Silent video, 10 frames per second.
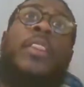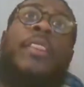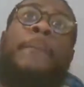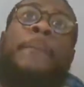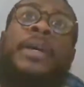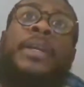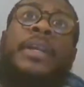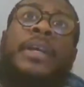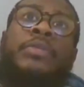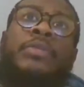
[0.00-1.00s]
but
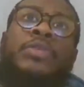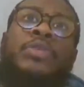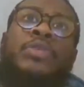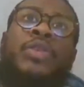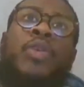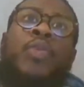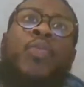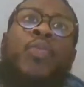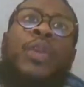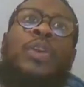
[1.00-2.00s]
it was
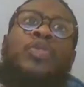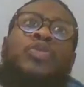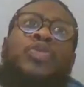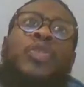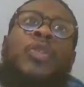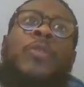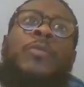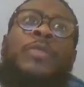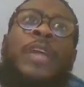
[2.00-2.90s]
when those turnovers